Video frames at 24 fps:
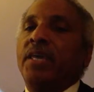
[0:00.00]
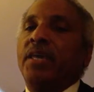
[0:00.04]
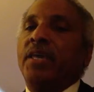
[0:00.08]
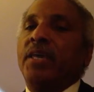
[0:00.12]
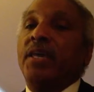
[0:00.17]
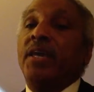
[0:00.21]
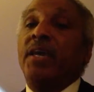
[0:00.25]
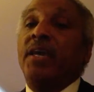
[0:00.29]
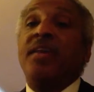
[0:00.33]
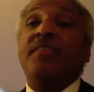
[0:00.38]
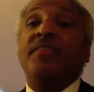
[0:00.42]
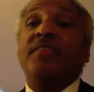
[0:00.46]

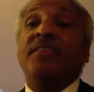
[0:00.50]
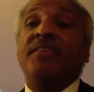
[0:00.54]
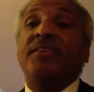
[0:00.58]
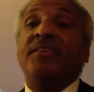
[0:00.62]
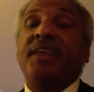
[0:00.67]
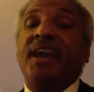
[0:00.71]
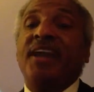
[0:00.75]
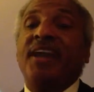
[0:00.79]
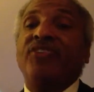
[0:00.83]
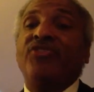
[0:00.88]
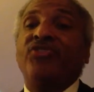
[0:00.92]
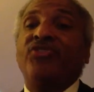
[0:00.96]
And the
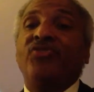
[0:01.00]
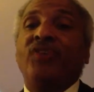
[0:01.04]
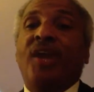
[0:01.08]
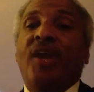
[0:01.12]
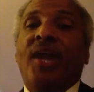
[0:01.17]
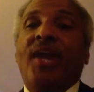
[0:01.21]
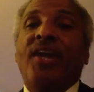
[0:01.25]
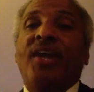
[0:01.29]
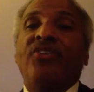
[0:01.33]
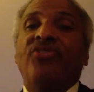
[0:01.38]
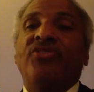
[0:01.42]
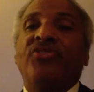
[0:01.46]
next
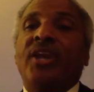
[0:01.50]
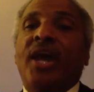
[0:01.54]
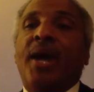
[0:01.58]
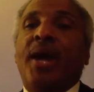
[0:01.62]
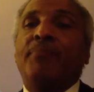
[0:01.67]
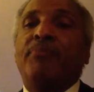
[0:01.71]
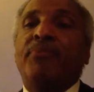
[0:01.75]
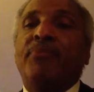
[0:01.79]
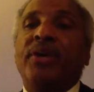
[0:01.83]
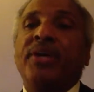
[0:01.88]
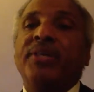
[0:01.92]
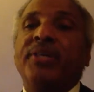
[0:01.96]
stage that I
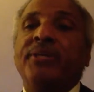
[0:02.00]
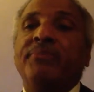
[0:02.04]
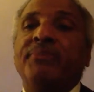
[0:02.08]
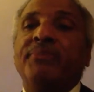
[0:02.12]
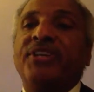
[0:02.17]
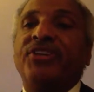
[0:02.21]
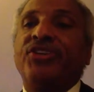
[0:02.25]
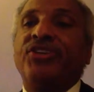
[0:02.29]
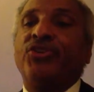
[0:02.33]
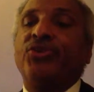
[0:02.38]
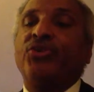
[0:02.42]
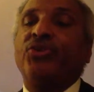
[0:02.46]
bring them
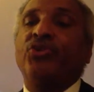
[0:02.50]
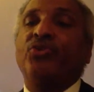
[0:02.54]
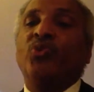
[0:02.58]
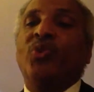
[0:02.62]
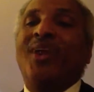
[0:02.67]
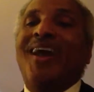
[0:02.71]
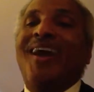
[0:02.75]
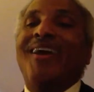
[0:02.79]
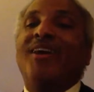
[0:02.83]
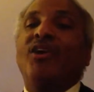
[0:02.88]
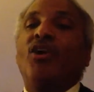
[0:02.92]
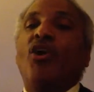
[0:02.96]
into is what
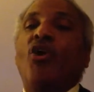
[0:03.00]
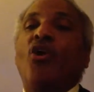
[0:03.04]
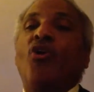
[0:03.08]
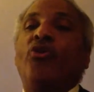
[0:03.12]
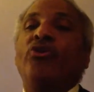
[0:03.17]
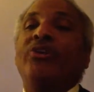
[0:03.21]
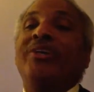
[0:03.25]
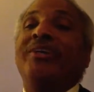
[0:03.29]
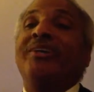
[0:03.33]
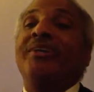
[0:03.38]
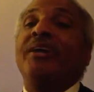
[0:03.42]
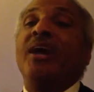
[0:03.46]
I call
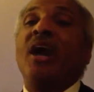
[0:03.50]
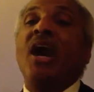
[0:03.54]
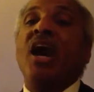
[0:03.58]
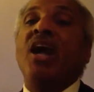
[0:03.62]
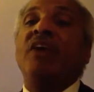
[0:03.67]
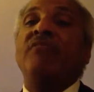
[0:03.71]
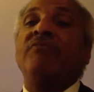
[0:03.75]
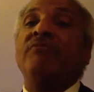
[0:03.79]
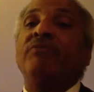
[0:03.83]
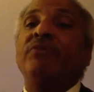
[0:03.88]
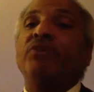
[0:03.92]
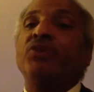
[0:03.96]
the
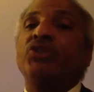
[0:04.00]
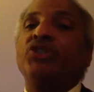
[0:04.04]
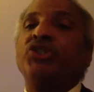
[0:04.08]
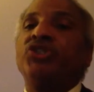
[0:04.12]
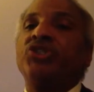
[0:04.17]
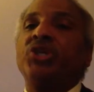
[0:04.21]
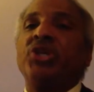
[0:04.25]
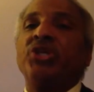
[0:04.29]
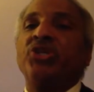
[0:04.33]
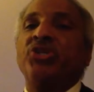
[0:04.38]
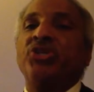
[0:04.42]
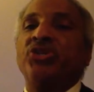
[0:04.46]

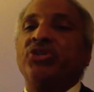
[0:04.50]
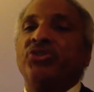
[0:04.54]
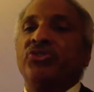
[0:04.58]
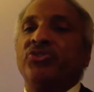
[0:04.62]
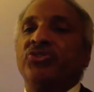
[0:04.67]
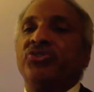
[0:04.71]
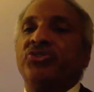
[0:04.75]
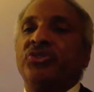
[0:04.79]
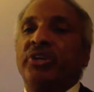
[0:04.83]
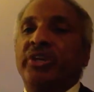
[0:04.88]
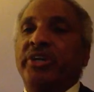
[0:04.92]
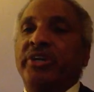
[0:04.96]
conversation
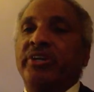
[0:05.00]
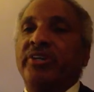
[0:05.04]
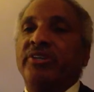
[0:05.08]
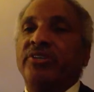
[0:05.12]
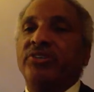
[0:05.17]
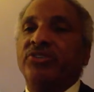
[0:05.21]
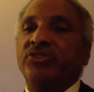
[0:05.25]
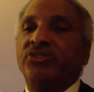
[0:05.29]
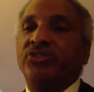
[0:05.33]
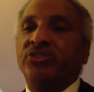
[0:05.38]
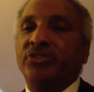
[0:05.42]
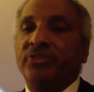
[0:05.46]

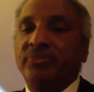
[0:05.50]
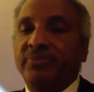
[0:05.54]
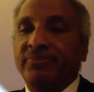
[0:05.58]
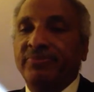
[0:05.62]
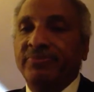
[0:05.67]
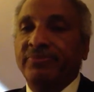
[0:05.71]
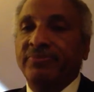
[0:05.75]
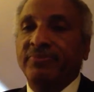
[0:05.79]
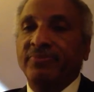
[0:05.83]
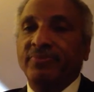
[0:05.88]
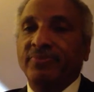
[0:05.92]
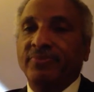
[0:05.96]
stage.
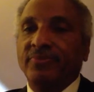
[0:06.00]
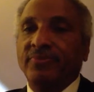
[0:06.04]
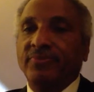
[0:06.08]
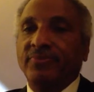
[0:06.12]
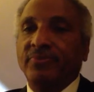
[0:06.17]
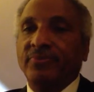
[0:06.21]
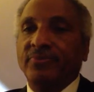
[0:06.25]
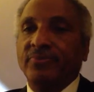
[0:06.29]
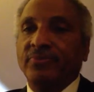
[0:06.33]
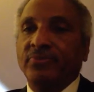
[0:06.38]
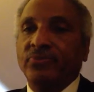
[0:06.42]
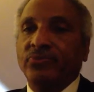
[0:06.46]

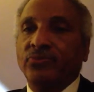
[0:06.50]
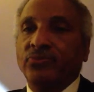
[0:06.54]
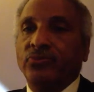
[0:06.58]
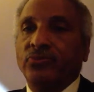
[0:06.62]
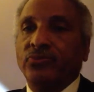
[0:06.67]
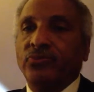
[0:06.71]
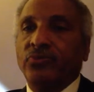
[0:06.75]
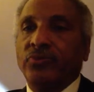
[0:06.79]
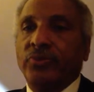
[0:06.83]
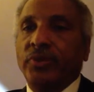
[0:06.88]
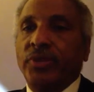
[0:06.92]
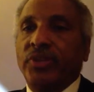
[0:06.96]

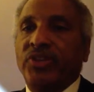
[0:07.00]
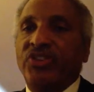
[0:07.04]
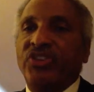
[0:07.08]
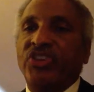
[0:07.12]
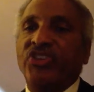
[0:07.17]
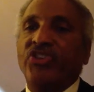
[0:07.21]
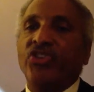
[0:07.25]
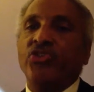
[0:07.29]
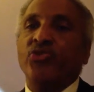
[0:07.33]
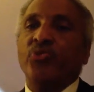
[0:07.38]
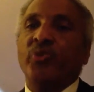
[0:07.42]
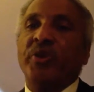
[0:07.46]
And
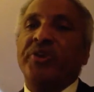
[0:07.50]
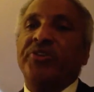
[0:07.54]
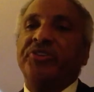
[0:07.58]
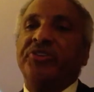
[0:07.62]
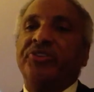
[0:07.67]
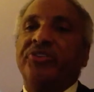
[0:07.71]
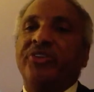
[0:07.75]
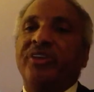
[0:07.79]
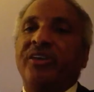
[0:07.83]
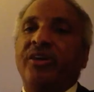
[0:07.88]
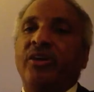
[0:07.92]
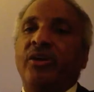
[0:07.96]
this is where the
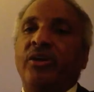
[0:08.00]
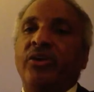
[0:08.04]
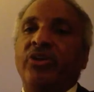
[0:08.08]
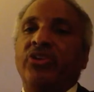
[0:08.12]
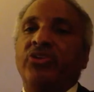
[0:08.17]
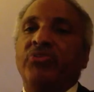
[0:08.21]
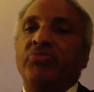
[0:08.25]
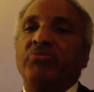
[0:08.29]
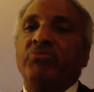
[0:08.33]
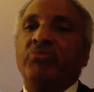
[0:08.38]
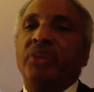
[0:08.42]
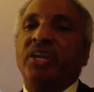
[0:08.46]
sale is
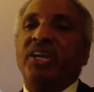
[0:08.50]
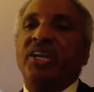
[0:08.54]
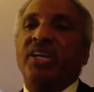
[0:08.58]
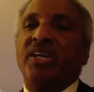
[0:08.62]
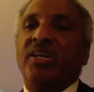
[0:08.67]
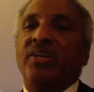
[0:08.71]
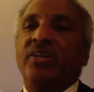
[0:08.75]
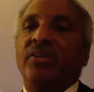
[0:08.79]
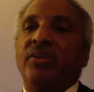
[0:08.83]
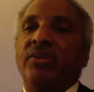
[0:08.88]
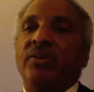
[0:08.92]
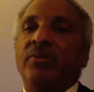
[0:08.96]

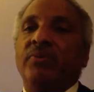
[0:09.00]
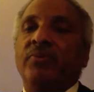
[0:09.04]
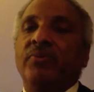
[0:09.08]
made